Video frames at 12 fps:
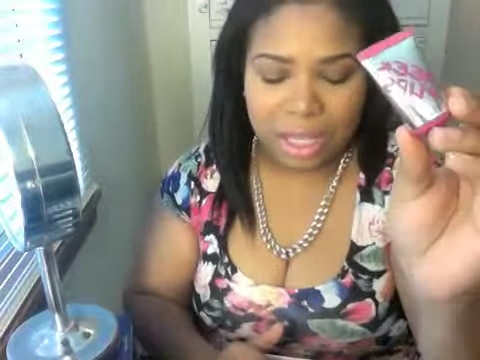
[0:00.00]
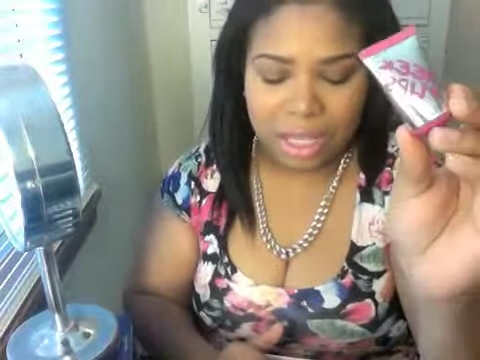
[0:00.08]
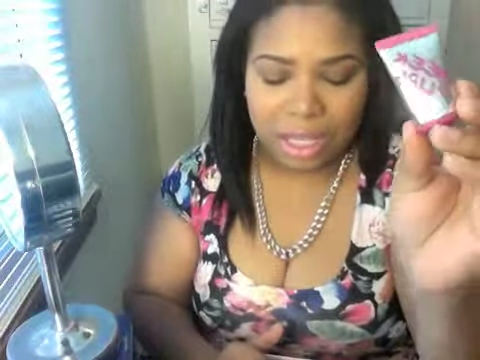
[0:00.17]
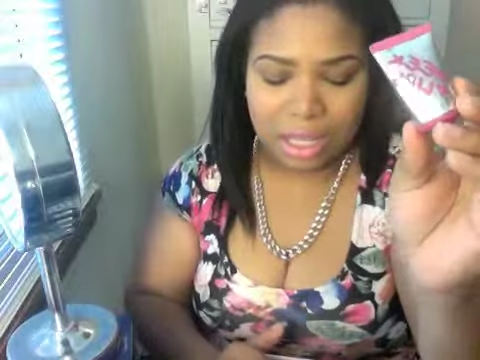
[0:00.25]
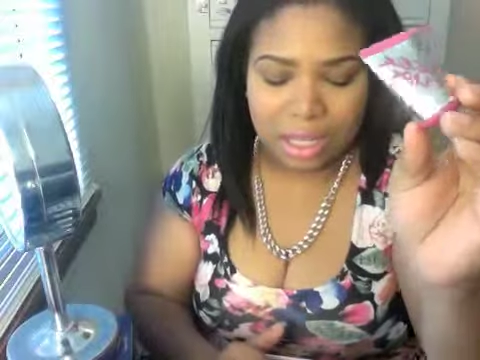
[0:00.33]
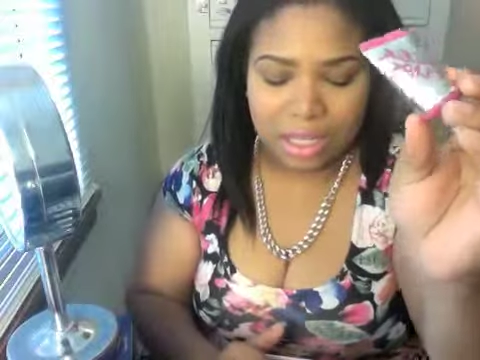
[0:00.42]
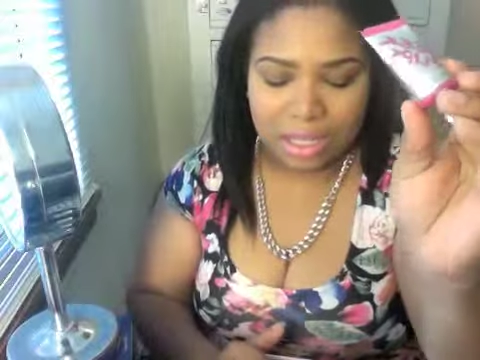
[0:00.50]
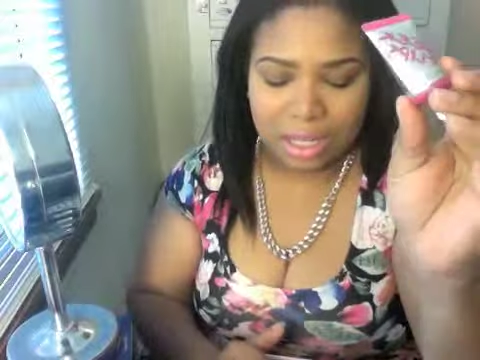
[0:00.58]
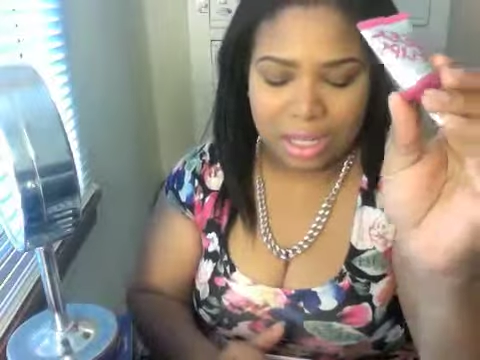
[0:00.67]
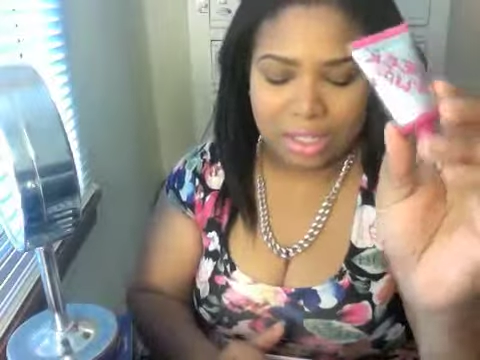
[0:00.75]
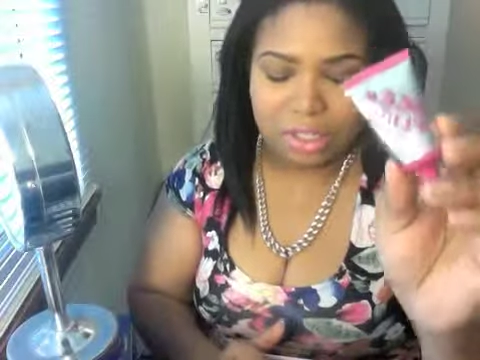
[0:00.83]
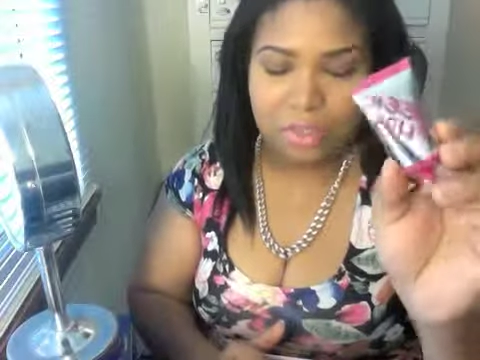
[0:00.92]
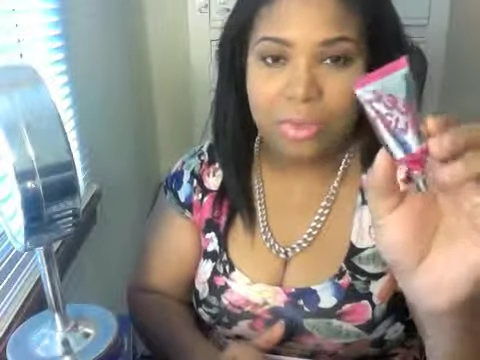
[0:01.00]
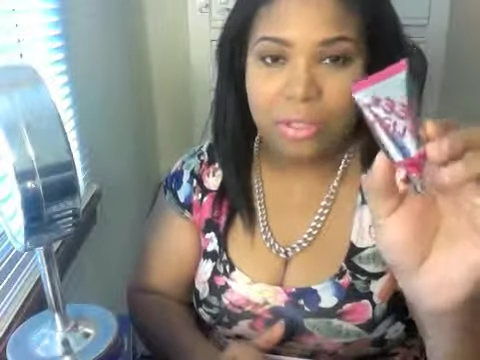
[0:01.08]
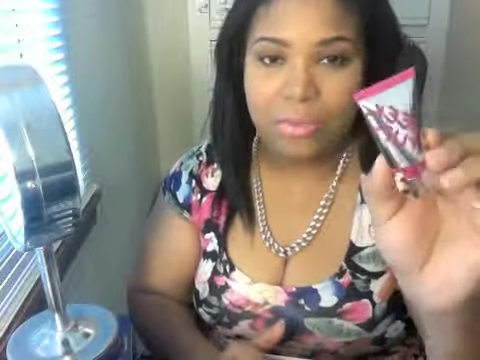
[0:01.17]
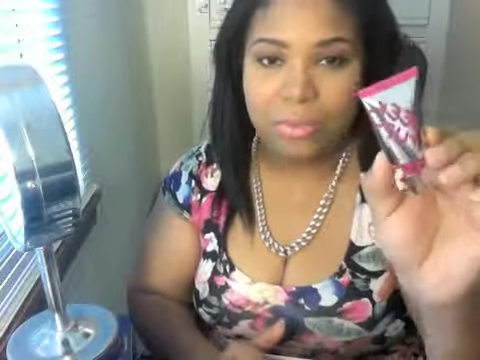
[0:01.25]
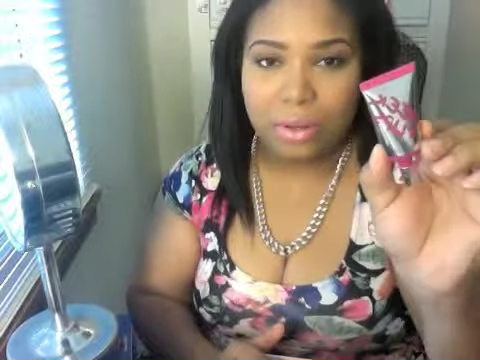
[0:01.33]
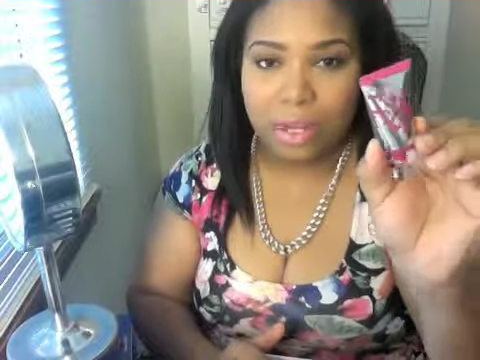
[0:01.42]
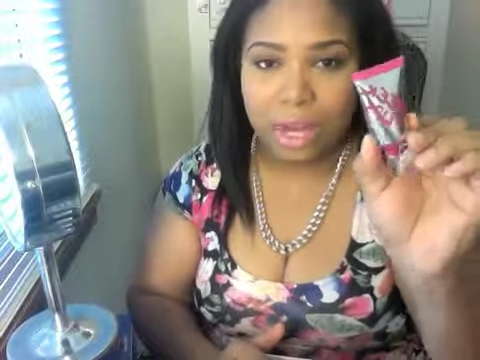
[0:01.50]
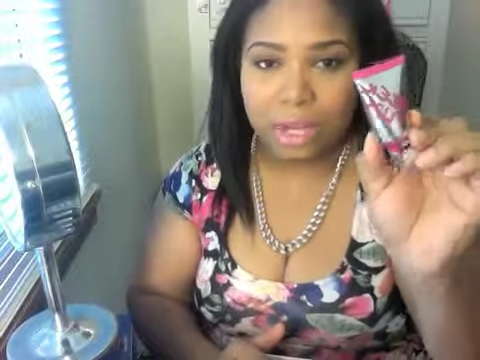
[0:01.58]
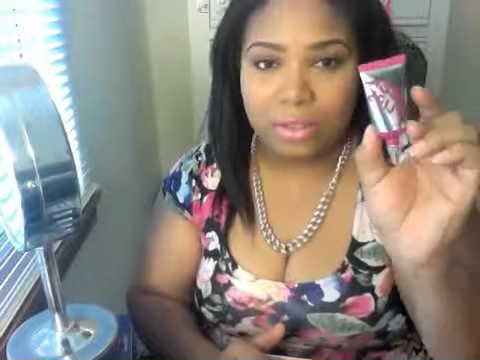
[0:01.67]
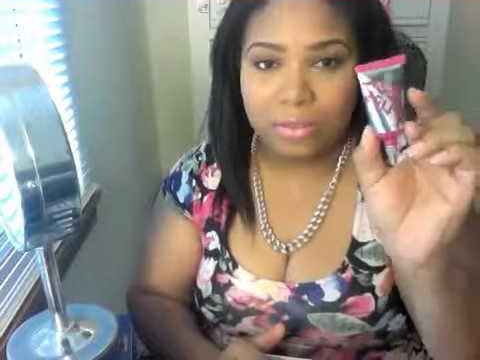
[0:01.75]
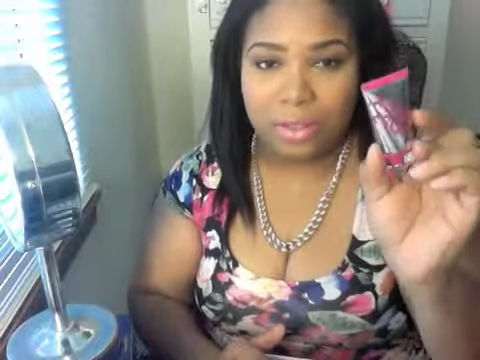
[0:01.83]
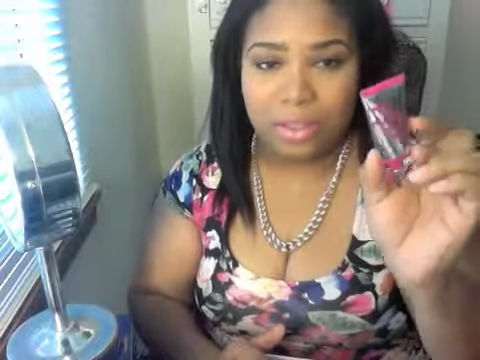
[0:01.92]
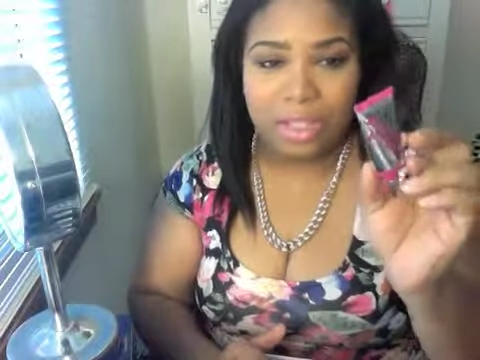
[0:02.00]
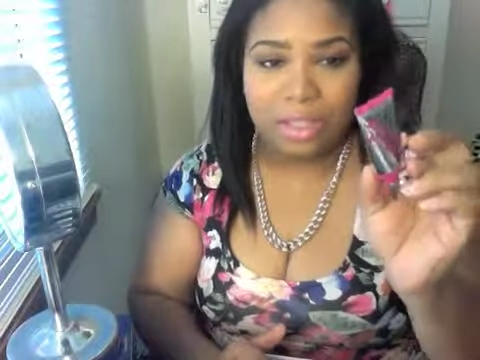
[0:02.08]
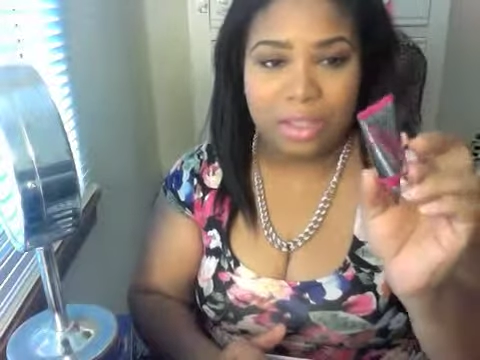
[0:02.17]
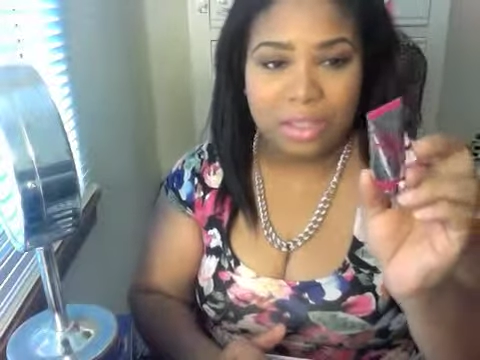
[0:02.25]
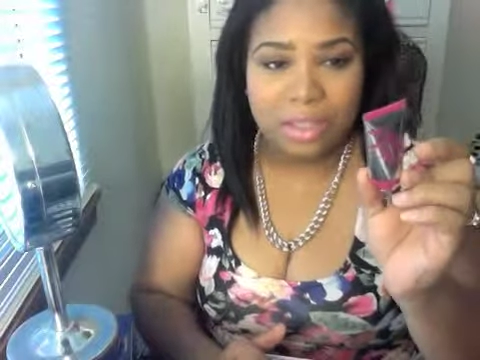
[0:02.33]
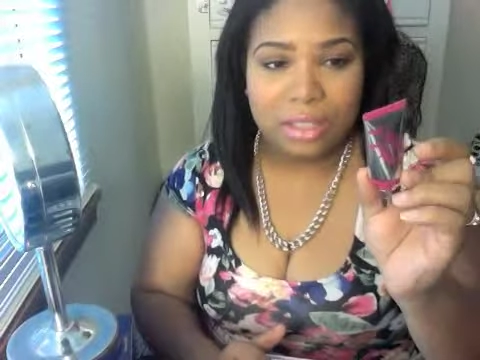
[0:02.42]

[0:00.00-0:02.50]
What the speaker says: and it's $24 for this.